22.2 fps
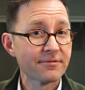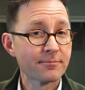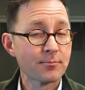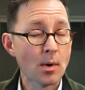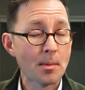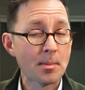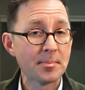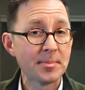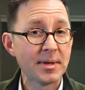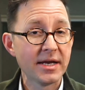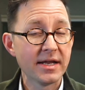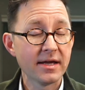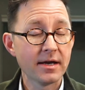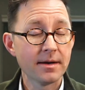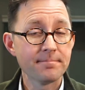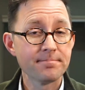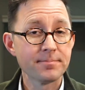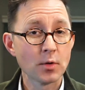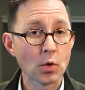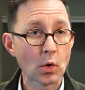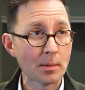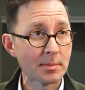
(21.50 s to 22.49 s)
from Orbit
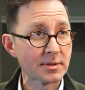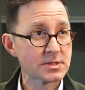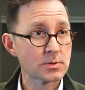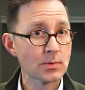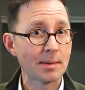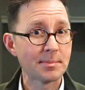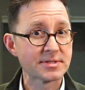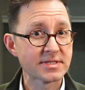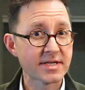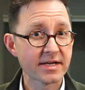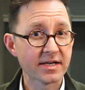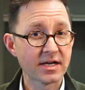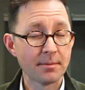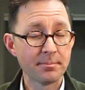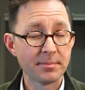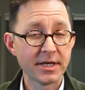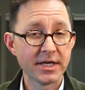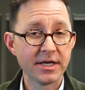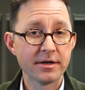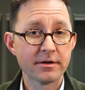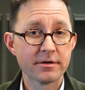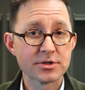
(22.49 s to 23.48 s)
Media. Orbit's a web design
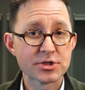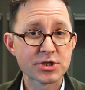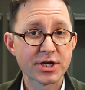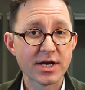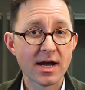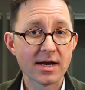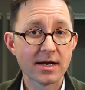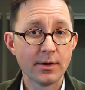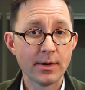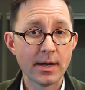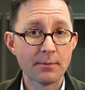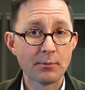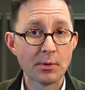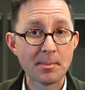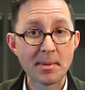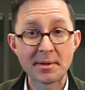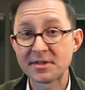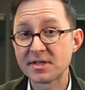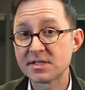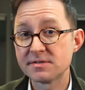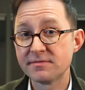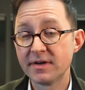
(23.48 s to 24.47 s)
company here in Chicago, and we
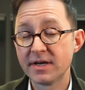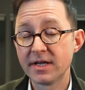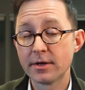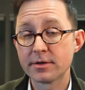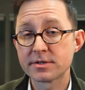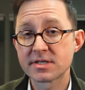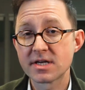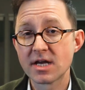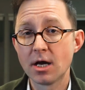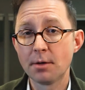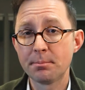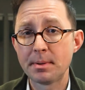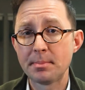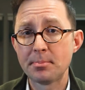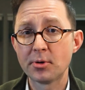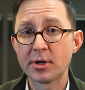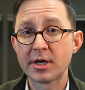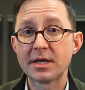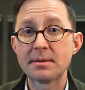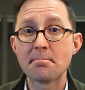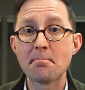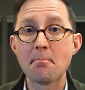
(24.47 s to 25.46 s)
make these videos to help
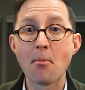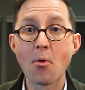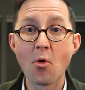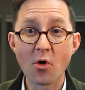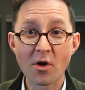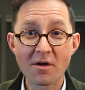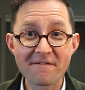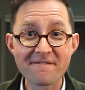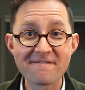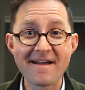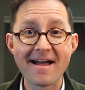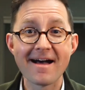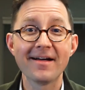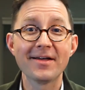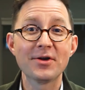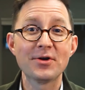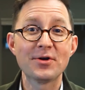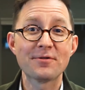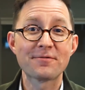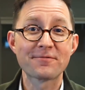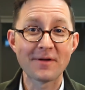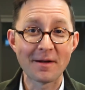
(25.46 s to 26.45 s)
people get more
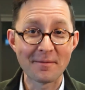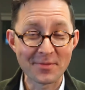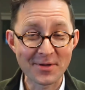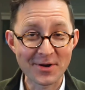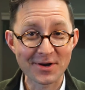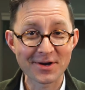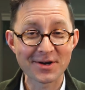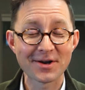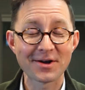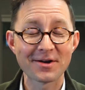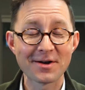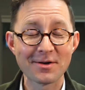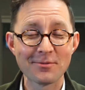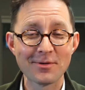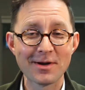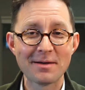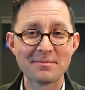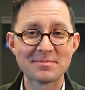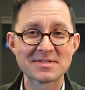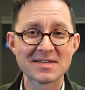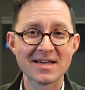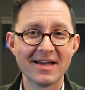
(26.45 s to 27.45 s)
value from their current
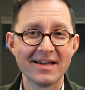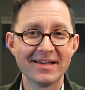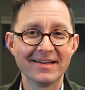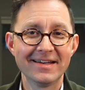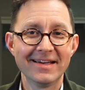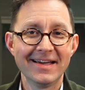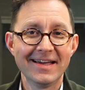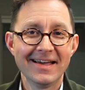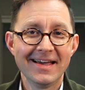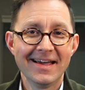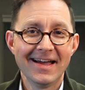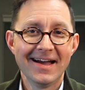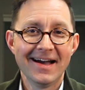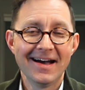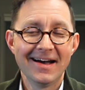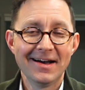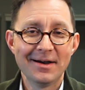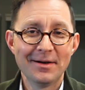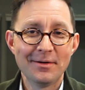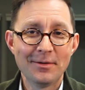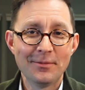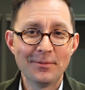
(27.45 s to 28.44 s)
website.
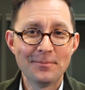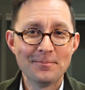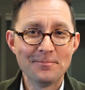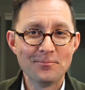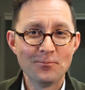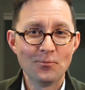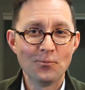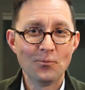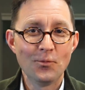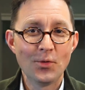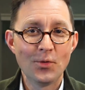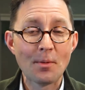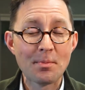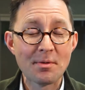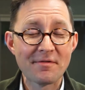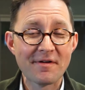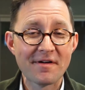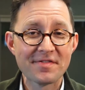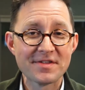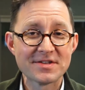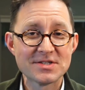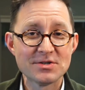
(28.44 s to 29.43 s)
Uh, we hope you
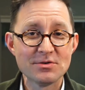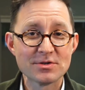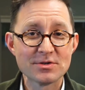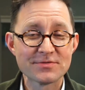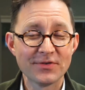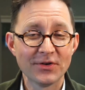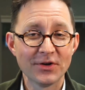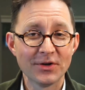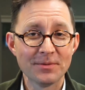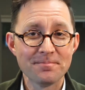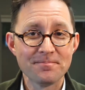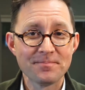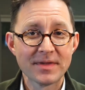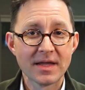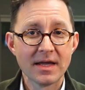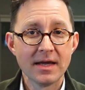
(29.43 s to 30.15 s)
find this useful.